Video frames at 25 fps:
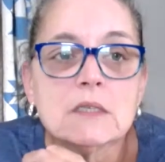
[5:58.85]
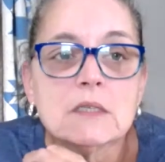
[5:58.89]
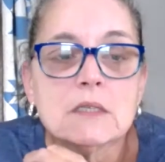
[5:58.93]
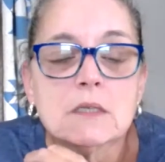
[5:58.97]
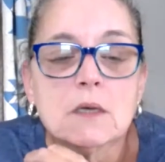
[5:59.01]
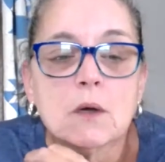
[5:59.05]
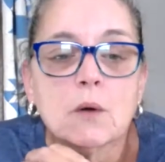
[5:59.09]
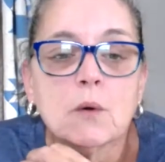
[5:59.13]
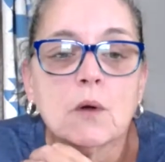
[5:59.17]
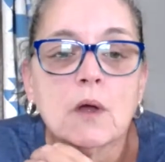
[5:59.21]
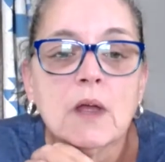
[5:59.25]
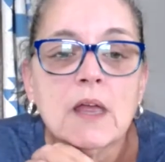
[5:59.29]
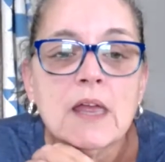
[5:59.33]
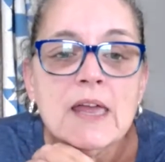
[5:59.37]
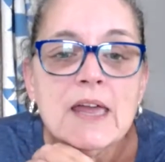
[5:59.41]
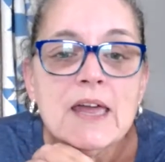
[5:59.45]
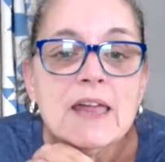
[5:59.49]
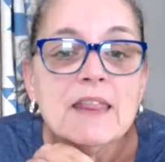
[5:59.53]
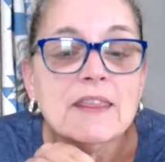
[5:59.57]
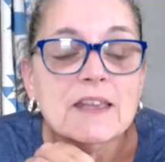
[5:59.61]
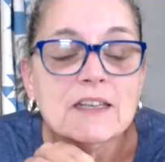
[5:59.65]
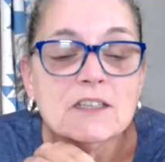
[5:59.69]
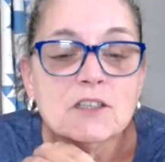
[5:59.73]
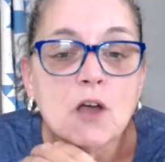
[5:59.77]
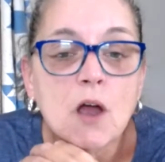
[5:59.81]
So
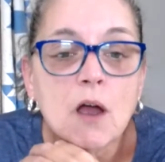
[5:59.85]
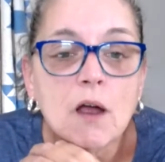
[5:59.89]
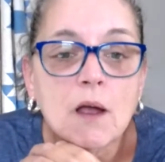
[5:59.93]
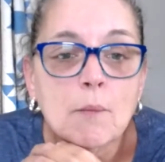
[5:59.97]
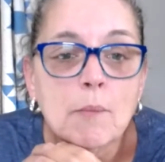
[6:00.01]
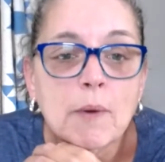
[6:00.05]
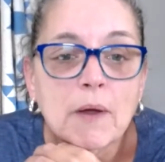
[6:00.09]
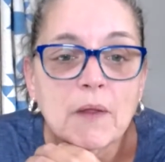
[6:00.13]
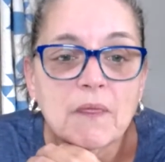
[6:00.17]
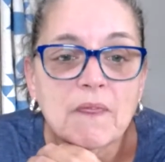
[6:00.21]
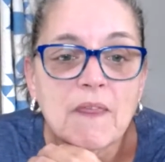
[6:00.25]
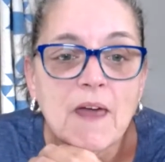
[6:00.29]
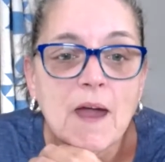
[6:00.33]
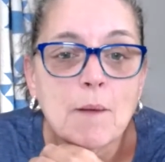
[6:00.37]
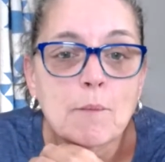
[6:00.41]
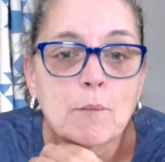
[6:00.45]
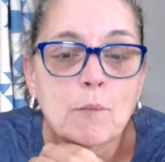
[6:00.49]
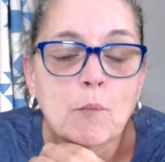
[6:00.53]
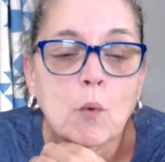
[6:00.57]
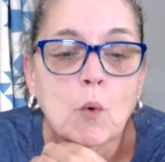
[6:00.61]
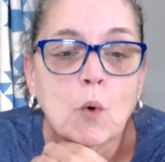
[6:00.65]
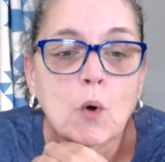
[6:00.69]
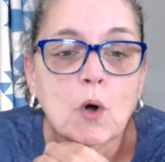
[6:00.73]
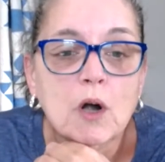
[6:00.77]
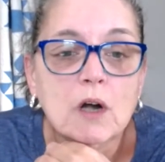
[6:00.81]
they talk about that
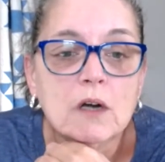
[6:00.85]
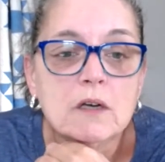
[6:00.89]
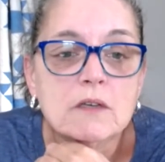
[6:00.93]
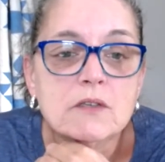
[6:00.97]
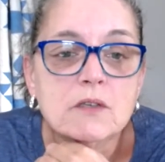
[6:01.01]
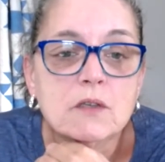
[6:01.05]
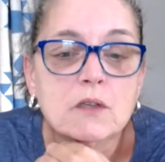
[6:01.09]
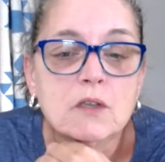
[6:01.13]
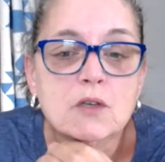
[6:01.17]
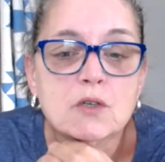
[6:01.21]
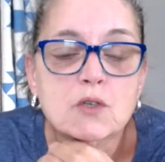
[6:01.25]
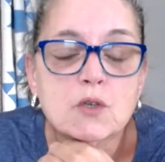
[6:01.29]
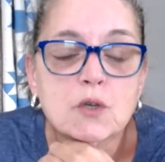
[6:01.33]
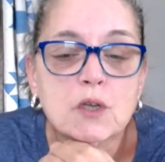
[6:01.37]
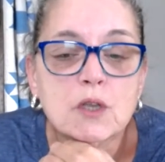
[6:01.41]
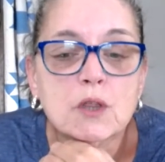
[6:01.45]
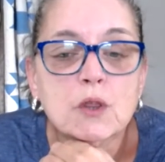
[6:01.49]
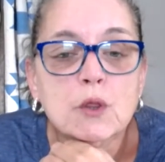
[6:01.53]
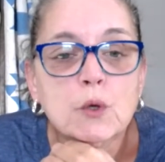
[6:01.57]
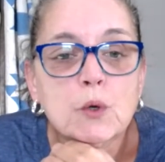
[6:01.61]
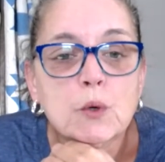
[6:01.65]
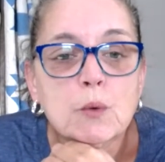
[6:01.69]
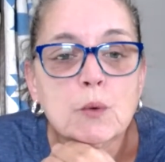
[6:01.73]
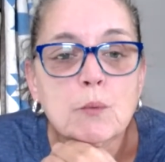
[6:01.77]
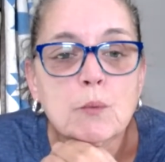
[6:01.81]
more so that you can
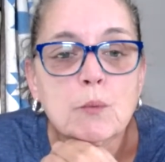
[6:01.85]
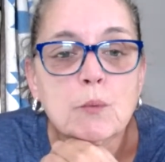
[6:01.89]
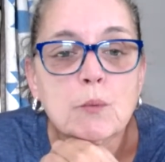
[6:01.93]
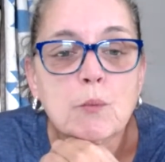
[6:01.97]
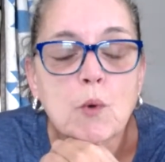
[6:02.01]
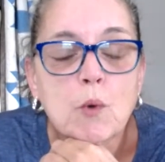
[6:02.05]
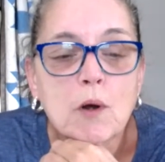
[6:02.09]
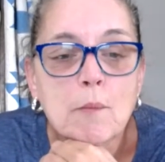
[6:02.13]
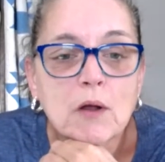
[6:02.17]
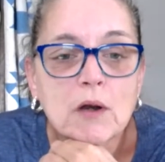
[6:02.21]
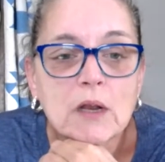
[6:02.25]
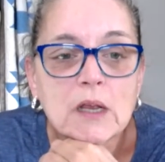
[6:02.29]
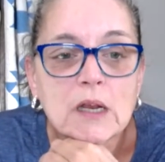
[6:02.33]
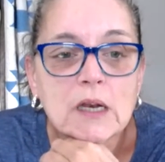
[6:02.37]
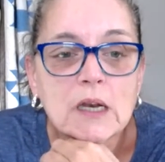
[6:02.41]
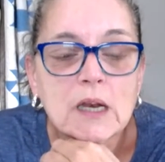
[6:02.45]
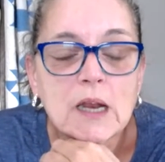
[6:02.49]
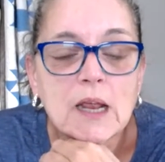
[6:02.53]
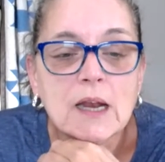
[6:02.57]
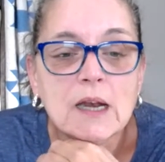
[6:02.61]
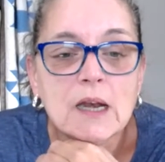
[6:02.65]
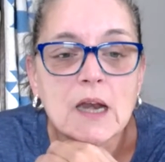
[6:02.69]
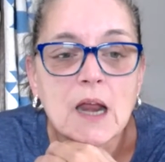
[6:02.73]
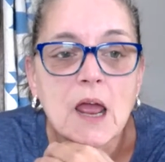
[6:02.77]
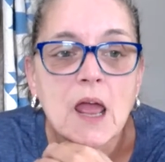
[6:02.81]
learn more about it
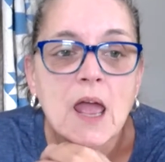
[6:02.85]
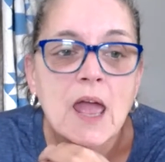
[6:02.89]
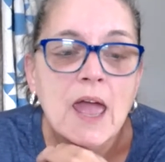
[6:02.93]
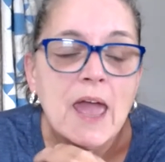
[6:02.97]
and